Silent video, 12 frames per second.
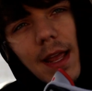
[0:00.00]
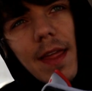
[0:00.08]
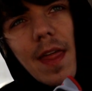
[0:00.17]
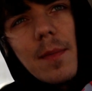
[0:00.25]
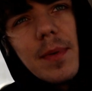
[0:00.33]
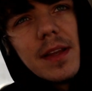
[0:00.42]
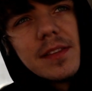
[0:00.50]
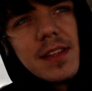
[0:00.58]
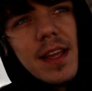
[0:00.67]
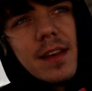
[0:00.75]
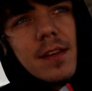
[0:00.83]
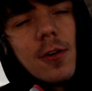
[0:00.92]
Yeah, that being
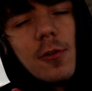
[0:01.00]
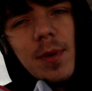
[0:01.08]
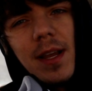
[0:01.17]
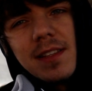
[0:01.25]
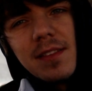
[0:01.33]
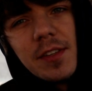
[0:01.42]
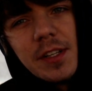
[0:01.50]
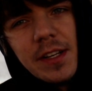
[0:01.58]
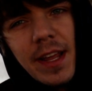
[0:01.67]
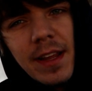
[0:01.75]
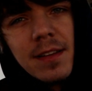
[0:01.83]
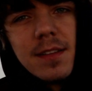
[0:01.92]
said, hope you guys have a good
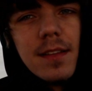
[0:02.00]
day.